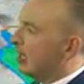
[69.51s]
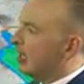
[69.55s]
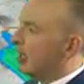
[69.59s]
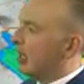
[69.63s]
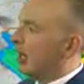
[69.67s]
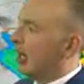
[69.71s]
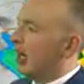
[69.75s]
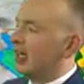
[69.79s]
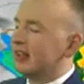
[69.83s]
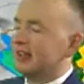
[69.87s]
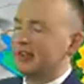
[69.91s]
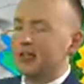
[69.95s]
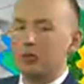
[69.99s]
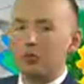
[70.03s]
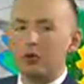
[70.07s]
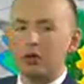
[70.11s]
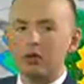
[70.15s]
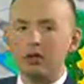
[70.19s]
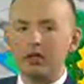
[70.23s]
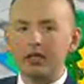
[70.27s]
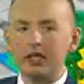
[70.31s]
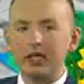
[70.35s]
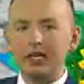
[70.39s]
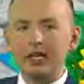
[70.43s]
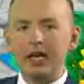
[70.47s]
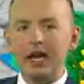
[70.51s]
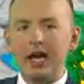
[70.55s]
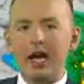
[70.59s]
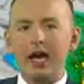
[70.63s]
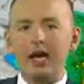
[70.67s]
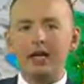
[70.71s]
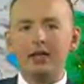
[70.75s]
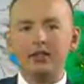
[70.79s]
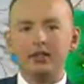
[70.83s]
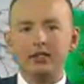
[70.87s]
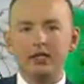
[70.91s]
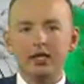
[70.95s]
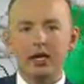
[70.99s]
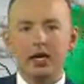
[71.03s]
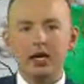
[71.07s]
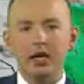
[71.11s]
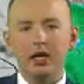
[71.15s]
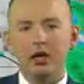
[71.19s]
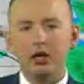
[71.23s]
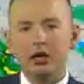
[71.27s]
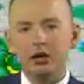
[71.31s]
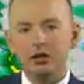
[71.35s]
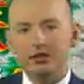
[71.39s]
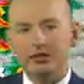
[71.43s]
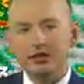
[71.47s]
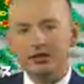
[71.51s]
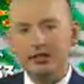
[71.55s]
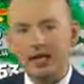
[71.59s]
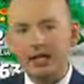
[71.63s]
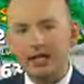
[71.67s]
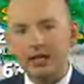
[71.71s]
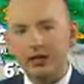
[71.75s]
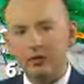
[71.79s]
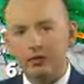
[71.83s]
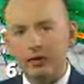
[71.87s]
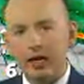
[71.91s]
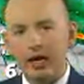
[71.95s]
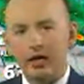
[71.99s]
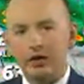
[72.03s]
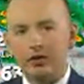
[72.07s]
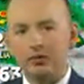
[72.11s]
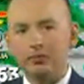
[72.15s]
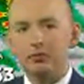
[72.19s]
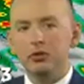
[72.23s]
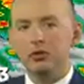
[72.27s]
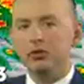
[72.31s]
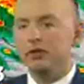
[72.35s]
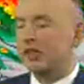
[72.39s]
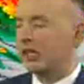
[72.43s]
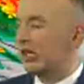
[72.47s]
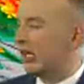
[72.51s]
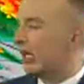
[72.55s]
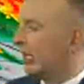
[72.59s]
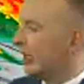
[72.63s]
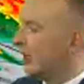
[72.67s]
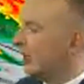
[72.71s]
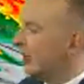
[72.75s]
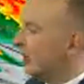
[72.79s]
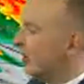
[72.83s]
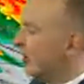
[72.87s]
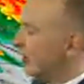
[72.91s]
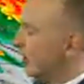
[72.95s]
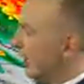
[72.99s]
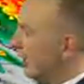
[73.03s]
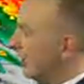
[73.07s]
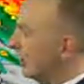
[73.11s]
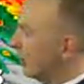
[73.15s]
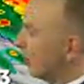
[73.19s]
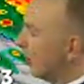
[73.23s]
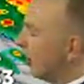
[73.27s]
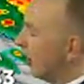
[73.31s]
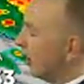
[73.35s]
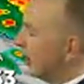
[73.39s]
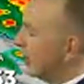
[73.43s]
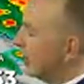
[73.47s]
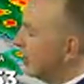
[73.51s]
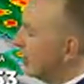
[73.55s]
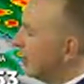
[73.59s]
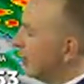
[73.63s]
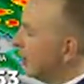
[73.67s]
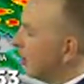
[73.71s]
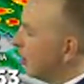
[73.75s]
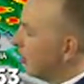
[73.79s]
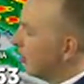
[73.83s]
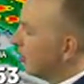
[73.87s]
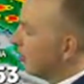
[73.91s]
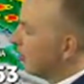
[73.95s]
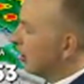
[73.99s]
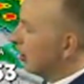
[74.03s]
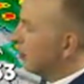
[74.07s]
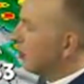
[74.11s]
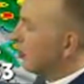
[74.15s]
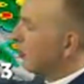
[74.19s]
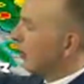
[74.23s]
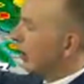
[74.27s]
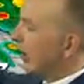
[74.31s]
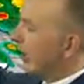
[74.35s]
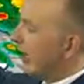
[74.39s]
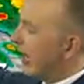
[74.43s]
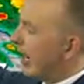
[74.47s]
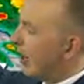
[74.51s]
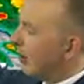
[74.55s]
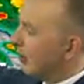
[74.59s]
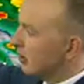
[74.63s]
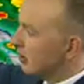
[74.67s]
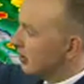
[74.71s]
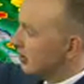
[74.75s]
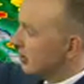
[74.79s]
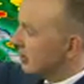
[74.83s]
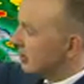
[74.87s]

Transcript: Uh, then we're looking at uh, our second round moving in later on into the early morning hours.